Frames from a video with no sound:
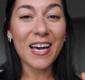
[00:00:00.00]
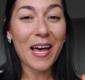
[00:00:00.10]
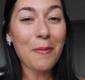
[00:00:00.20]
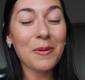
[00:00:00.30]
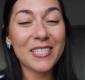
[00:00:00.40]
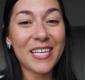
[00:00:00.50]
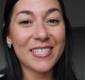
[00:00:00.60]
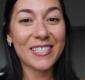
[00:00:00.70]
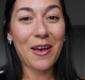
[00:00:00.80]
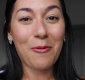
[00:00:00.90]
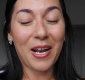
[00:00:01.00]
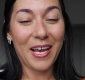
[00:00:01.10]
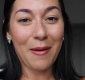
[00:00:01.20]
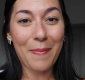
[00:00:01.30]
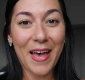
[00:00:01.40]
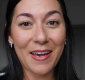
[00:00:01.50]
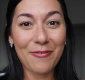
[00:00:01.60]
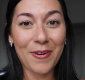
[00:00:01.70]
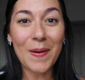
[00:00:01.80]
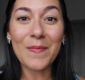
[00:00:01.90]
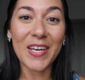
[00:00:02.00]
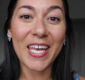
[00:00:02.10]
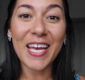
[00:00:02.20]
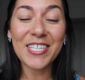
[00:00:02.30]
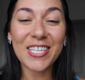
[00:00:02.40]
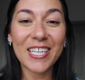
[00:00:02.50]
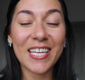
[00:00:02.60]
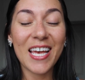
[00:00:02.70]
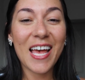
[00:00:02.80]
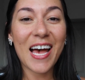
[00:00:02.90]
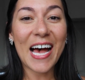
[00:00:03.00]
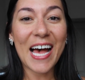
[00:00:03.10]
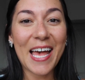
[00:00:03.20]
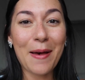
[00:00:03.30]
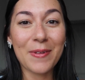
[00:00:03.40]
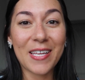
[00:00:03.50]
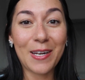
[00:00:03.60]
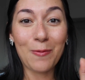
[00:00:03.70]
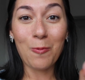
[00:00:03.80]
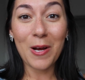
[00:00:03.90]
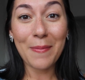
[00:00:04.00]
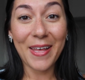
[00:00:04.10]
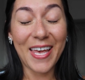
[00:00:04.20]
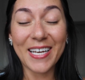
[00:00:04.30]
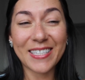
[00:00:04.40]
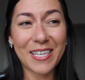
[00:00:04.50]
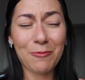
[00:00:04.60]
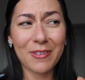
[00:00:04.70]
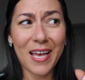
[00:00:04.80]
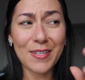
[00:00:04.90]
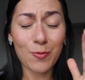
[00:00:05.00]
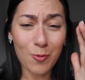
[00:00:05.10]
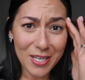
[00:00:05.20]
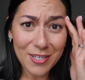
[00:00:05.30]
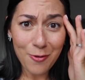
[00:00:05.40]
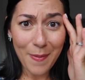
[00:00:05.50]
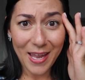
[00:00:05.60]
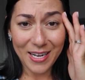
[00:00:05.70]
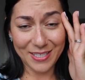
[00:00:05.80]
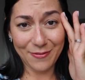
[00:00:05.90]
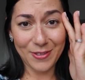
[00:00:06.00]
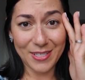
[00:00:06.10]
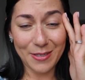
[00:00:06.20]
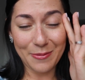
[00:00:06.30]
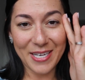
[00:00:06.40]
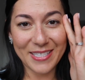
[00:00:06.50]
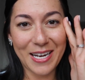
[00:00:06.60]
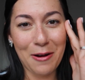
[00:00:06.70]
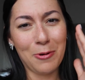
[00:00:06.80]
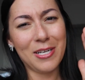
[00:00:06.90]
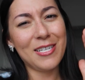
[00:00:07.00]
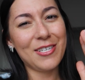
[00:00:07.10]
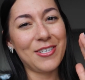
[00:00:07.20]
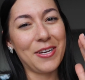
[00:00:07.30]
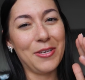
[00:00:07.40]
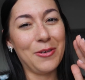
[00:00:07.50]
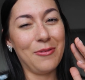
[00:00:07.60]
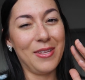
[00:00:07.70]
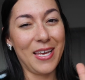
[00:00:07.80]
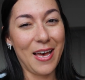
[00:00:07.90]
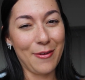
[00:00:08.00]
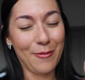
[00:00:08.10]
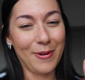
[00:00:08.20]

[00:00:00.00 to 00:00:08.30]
couple of days ago when I got back from vacation, I epilated one of my legs and realized what a dramatic difference it was, and I wanted to show you the other